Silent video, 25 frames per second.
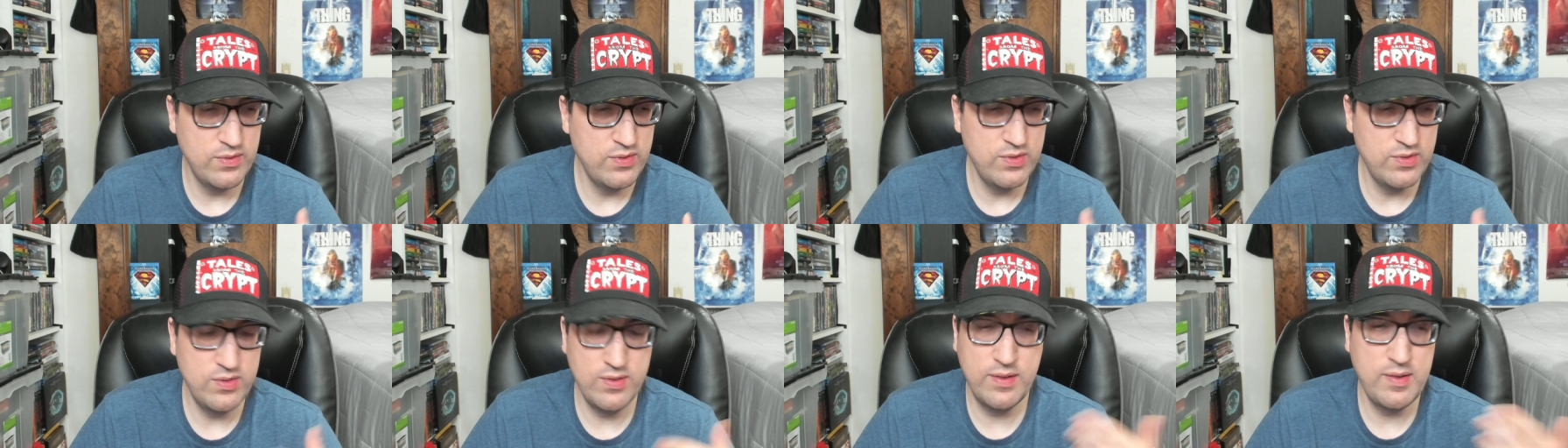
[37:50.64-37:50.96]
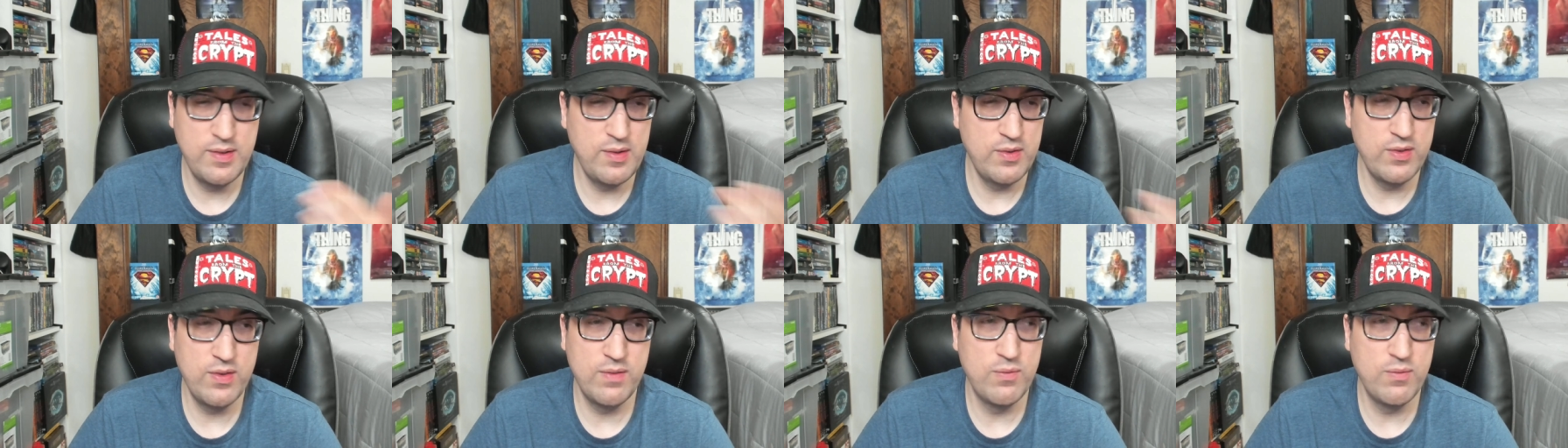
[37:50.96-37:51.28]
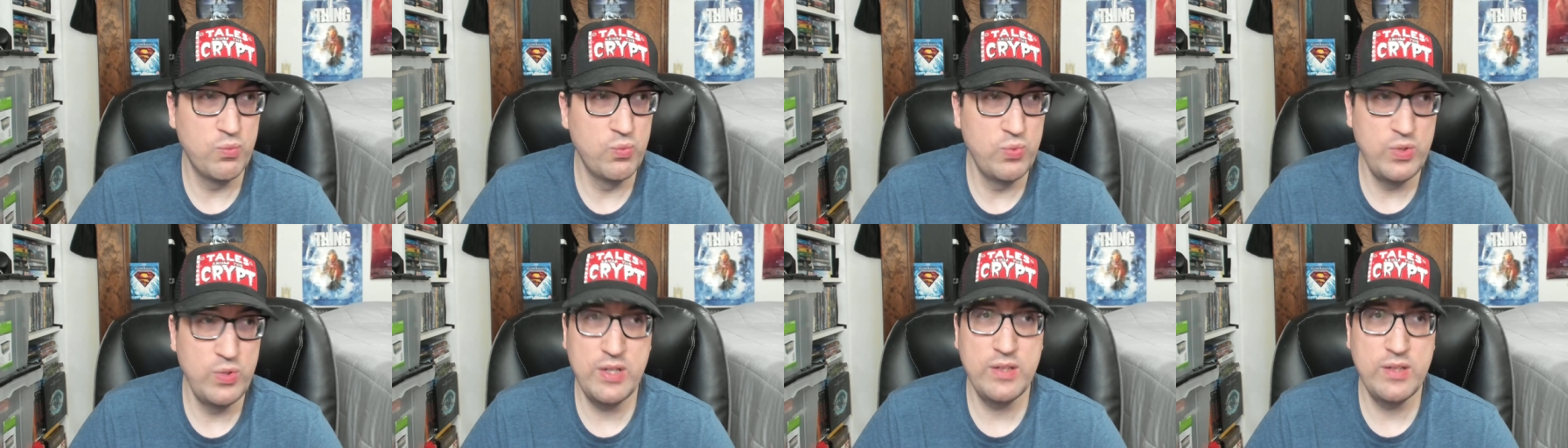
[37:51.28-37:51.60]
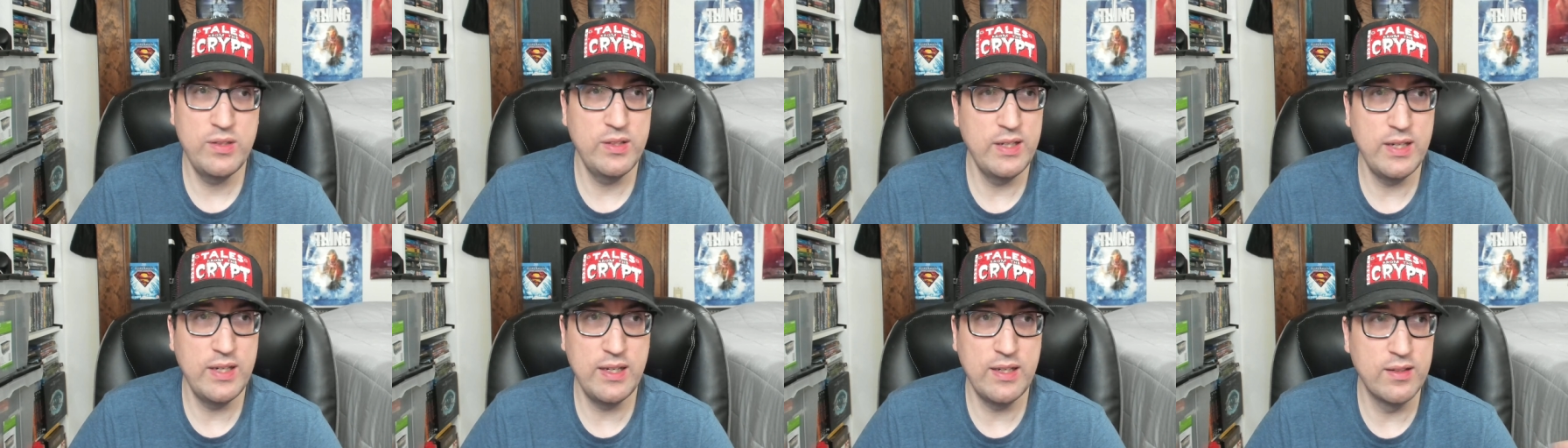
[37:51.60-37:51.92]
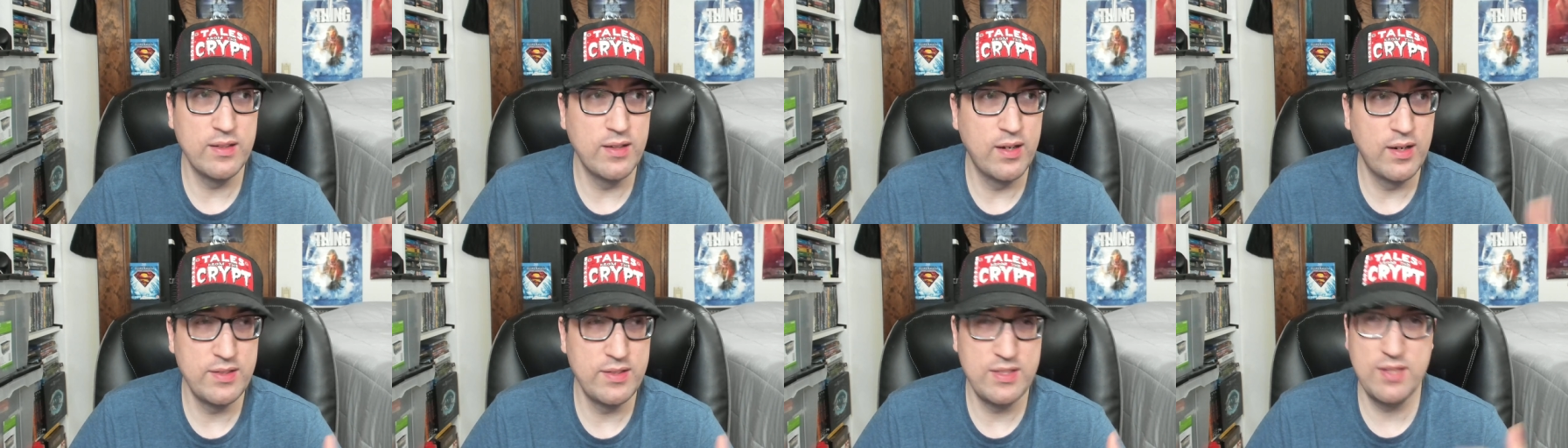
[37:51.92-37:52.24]
really
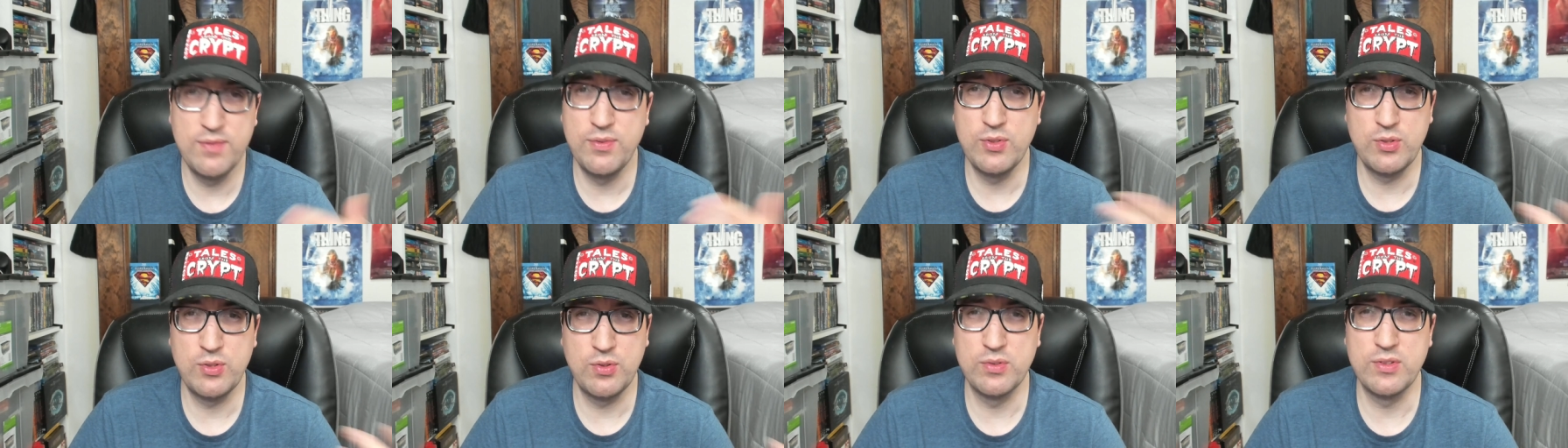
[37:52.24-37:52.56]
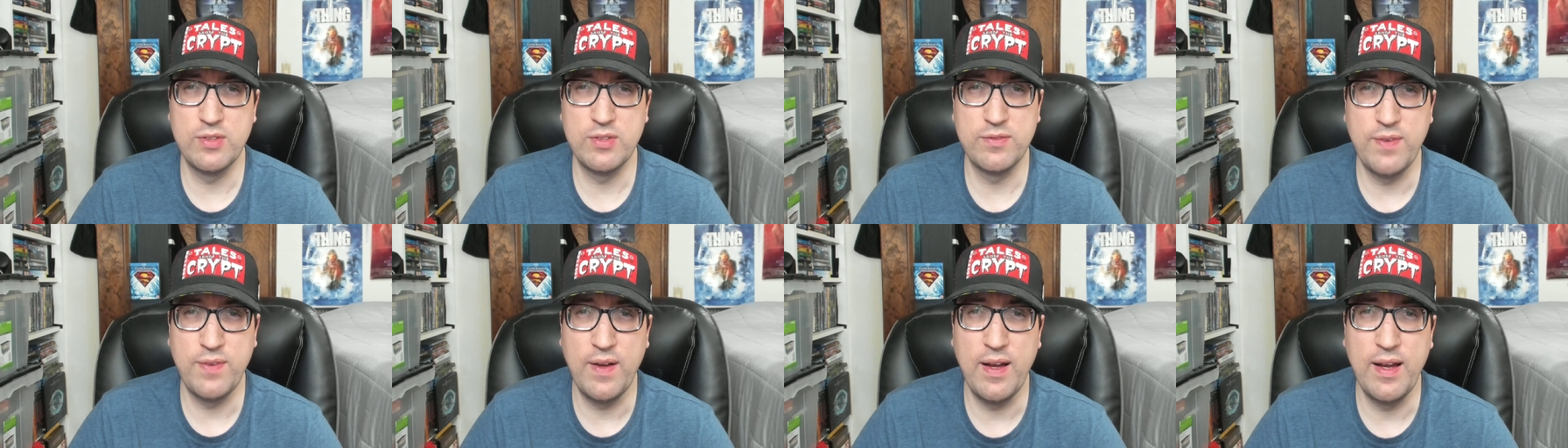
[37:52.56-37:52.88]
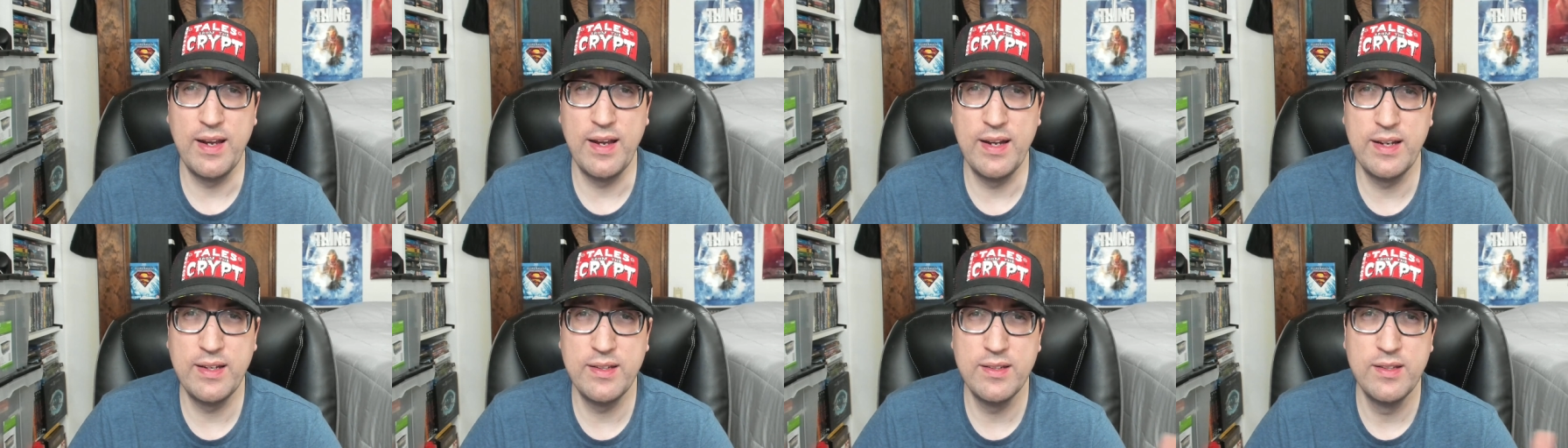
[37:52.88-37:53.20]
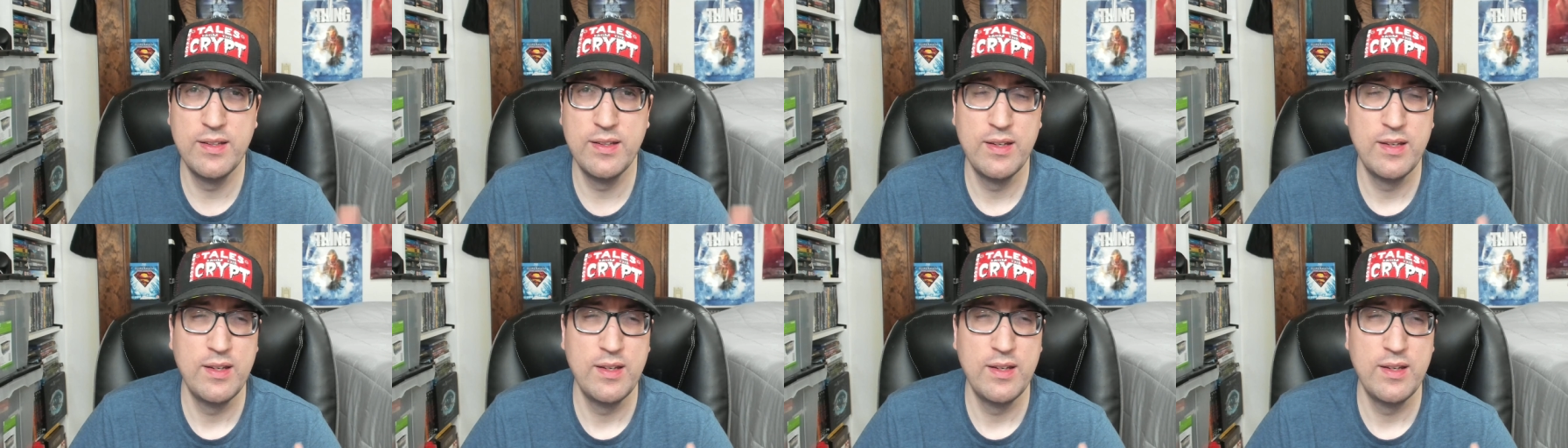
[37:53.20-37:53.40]
difficult to find.